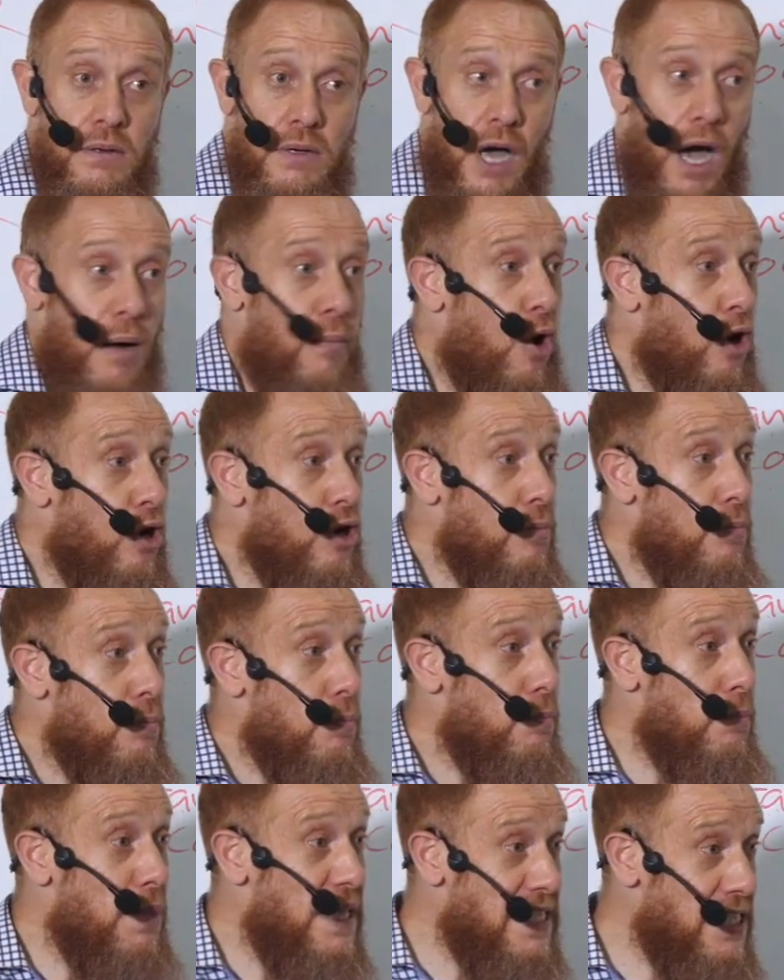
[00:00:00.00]
among
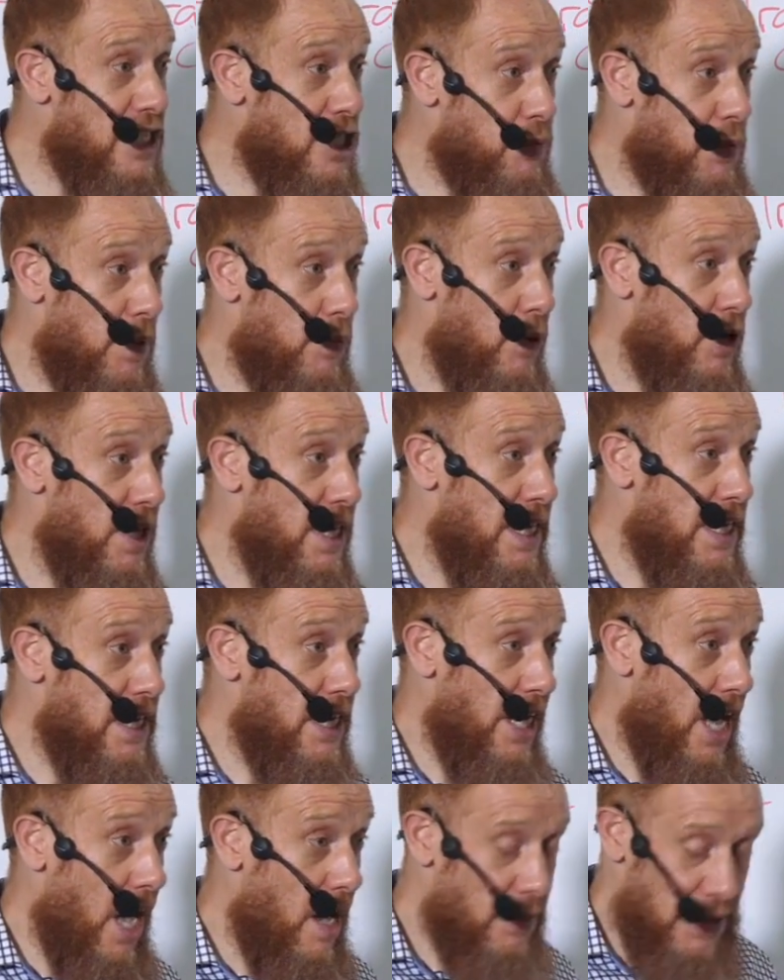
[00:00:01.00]
business people,
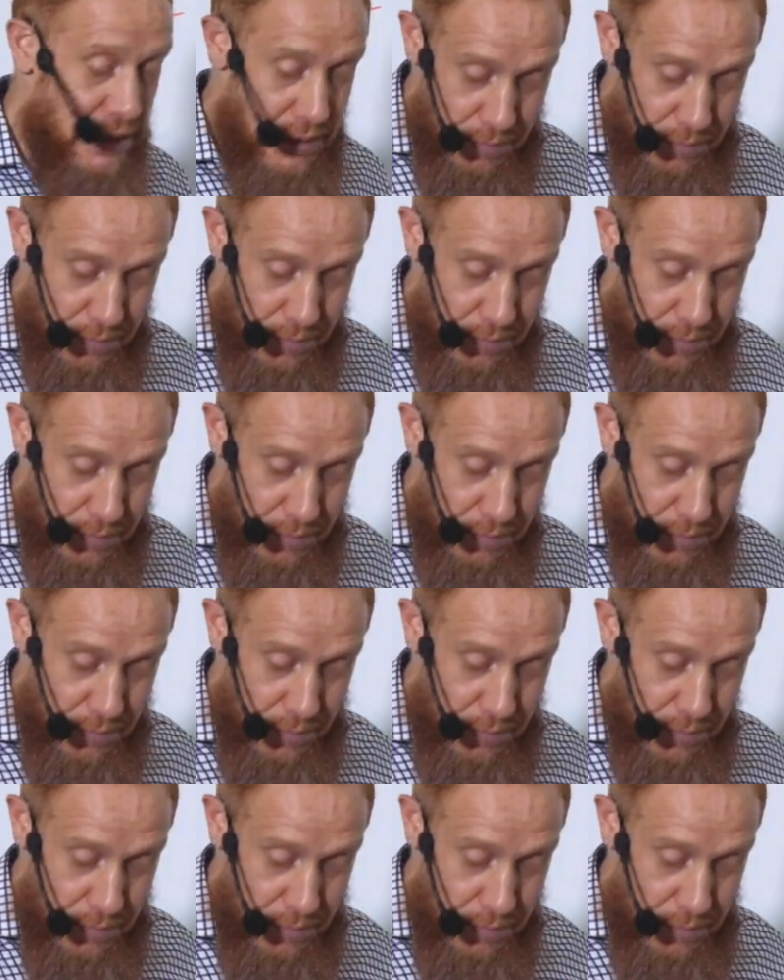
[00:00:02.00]
economics,